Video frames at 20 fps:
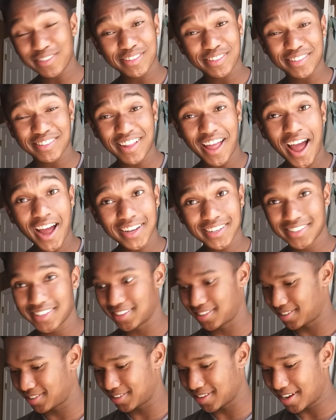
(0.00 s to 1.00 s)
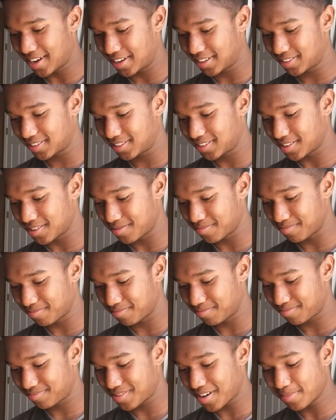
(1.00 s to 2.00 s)
So Laxus is on some
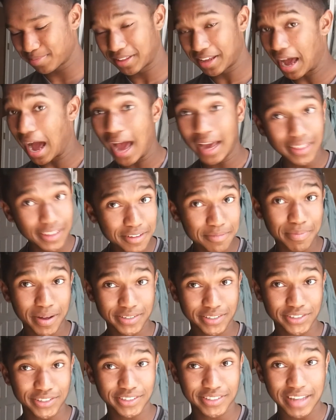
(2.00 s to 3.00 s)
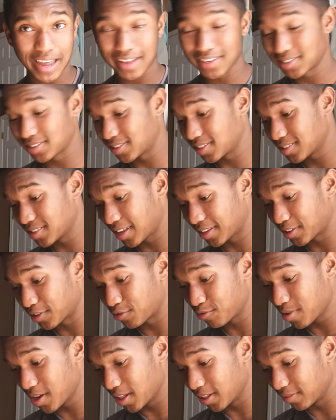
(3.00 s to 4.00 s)
probably Island Buster status, just like
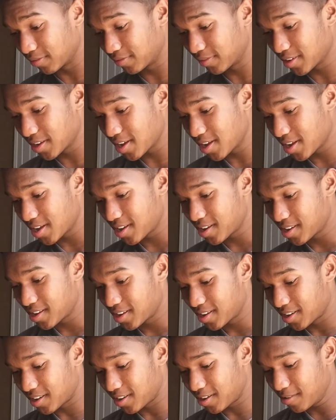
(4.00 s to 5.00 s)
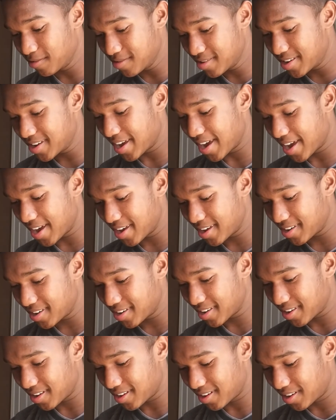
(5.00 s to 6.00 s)
the 12. Okay.
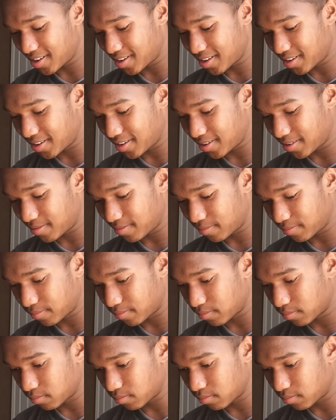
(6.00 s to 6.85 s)
Um.